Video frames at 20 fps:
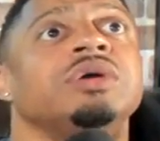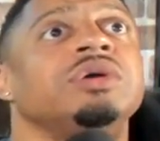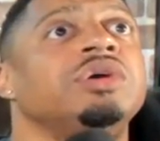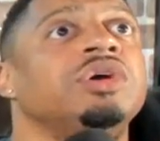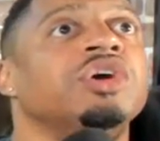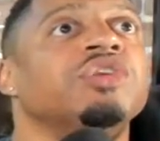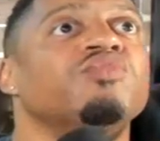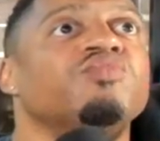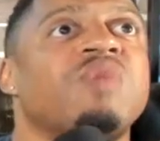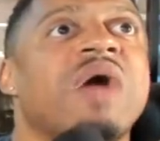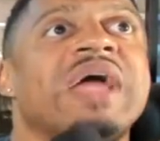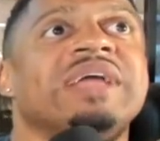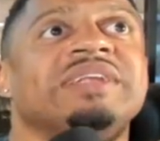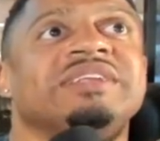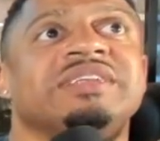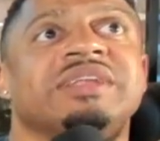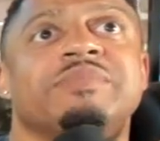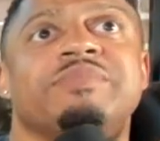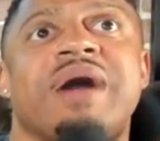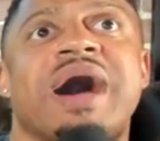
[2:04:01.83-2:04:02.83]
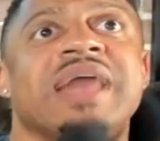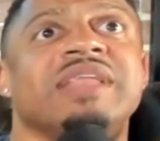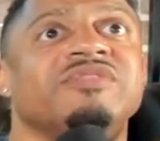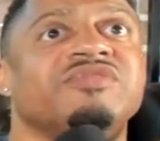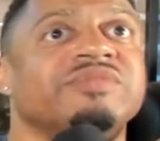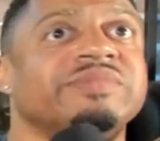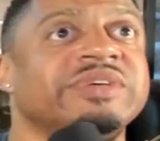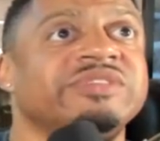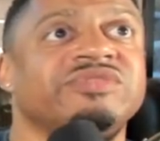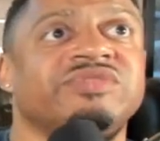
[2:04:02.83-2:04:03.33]
Good right to the body
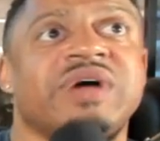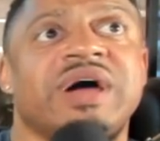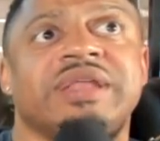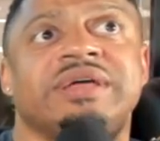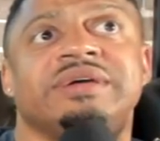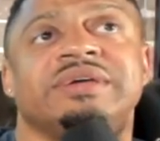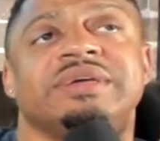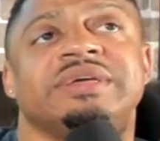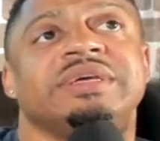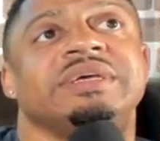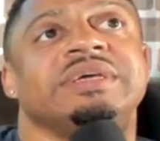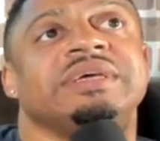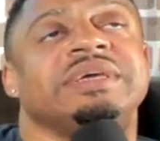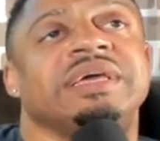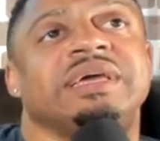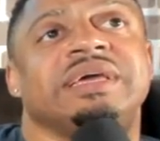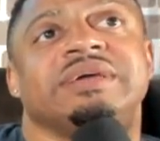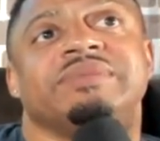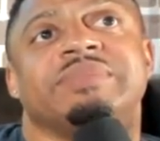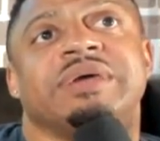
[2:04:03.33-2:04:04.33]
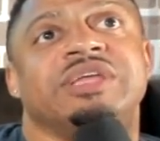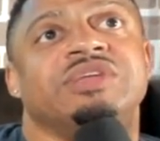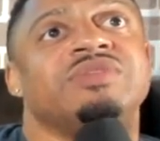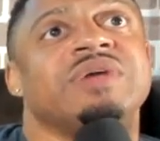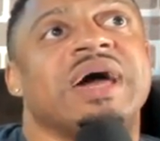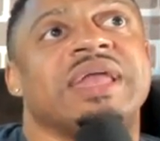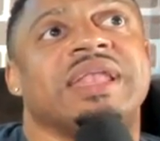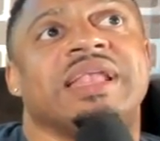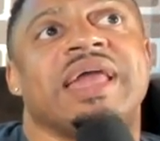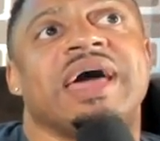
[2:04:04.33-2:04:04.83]
from Estrada. Man,
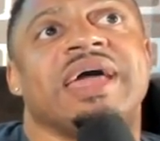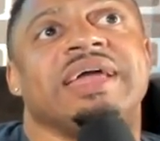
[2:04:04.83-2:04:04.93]
you gotta